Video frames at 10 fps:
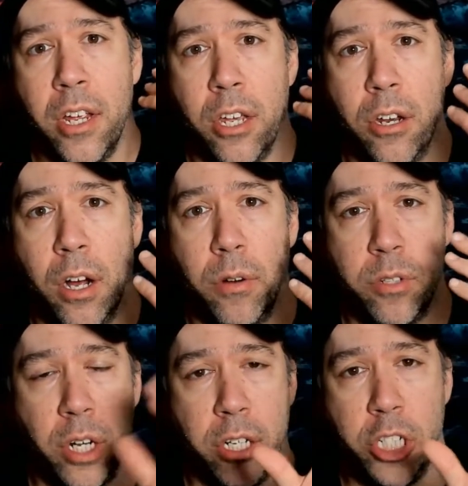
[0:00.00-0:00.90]
you
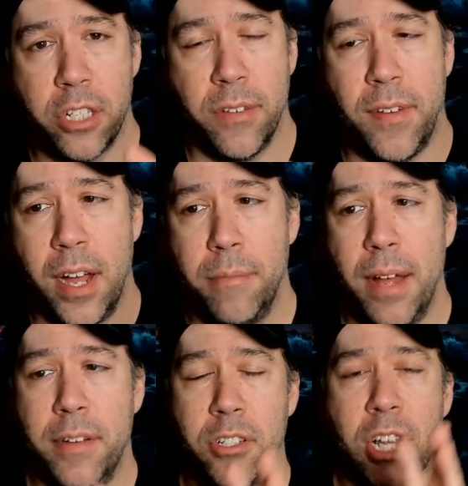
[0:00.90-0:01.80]
know, adjust the volume
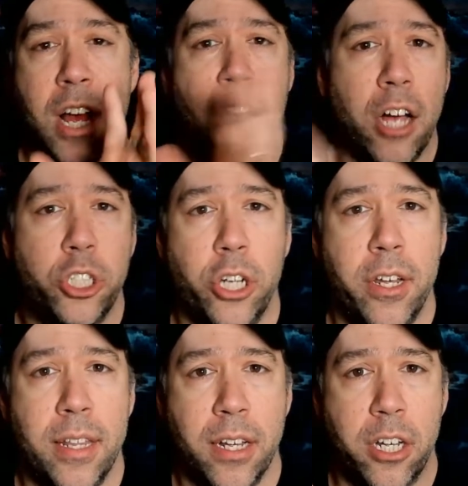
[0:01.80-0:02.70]
levels. I'll show
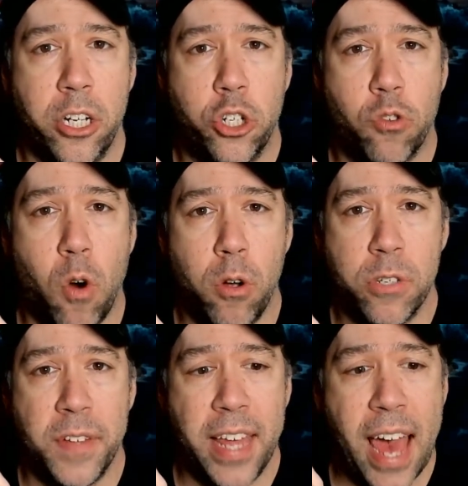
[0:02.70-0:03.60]
you the controls
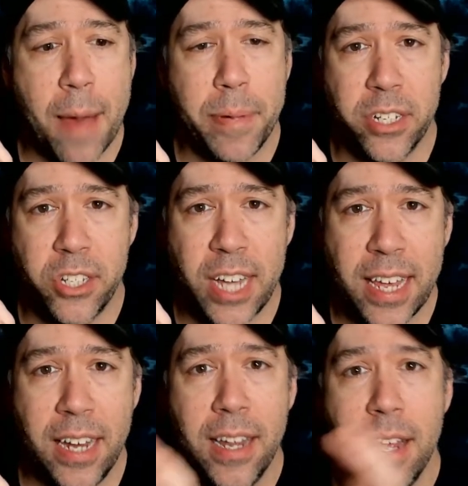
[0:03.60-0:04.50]
for the app in a
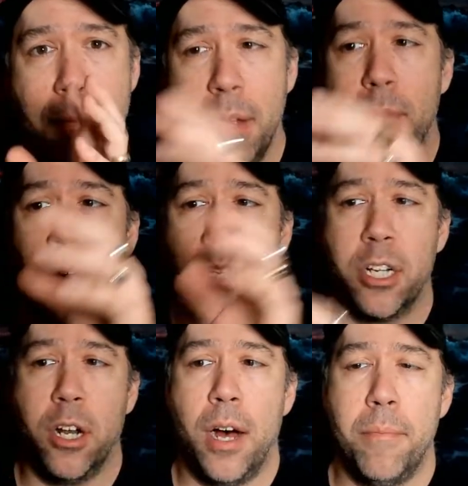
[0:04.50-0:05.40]
second. Meanwhile, we're
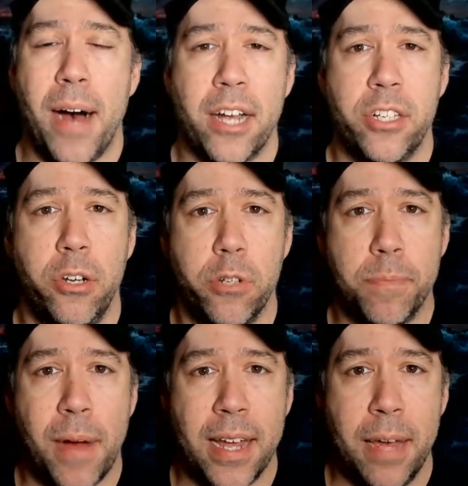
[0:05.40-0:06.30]
going to unbox the new
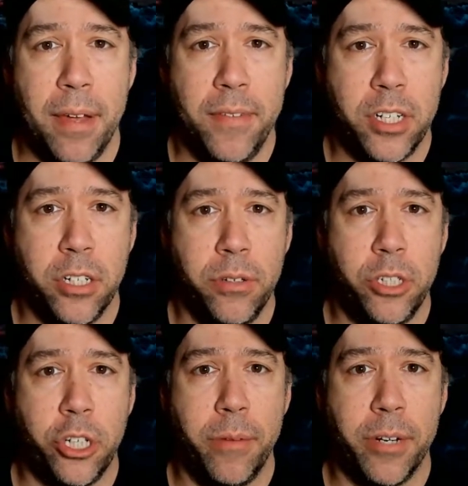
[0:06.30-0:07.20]
SpotCam EVA 2 and
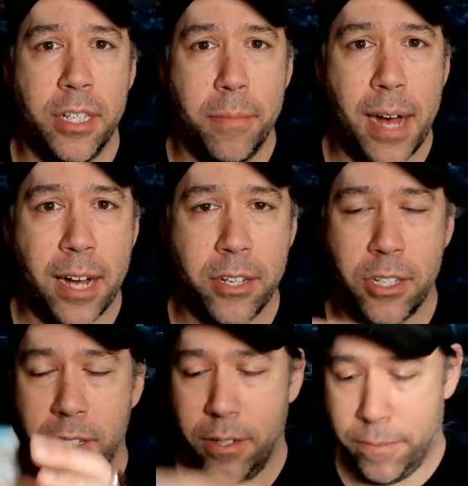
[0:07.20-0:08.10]
show you what's in the box.